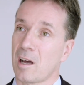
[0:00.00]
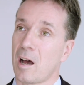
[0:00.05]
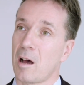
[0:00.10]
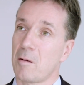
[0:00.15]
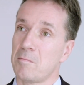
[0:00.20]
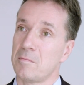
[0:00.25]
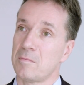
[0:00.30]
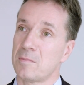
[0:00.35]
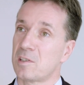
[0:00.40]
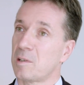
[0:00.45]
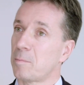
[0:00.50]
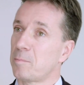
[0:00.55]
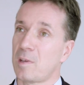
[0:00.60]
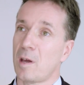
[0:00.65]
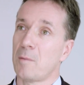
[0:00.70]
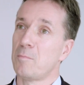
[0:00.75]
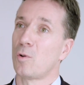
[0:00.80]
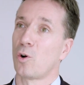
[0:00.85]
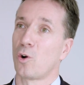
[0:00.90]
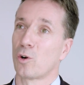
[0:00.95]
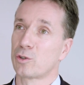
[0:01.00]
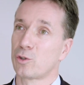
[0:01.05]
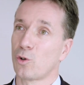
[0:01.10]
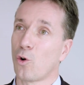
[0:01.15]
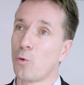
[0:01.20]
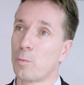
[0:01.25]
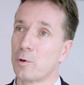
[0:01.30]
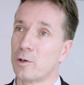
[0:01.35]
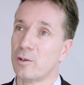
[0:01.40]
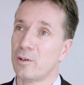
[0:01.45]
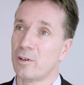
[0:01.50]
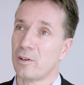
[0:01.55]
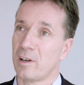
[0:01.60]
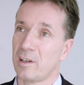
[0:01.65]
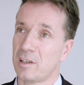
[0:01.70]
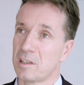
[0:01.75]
come September, October,